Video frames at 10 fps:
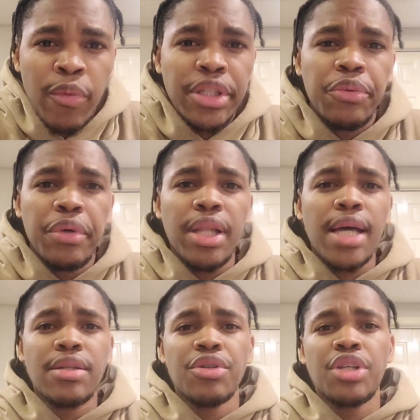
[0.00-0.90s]
When she
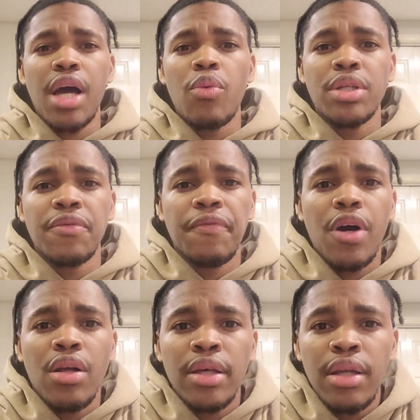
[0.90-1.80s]
realized her shot wasn't
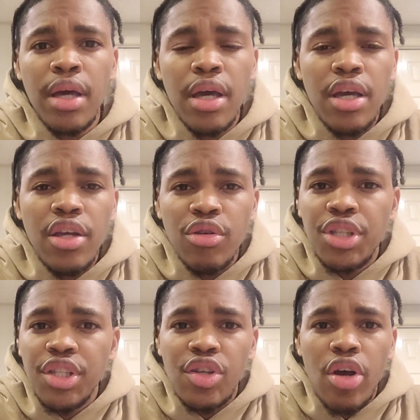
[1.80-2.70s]
falling,
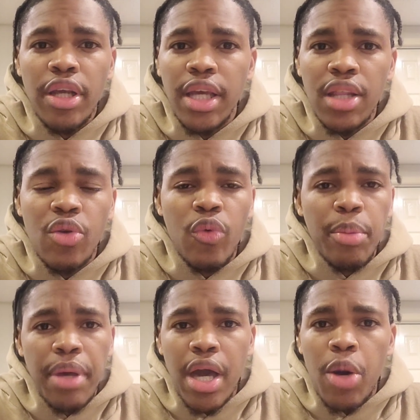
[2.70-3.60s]
she started getting the
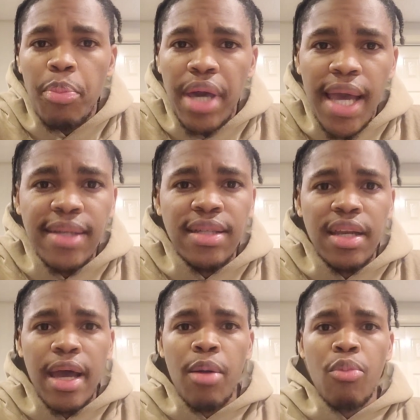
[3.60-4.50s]
rebound, passing
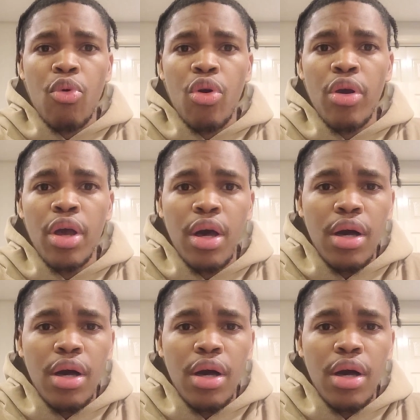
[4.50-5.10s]
it out more.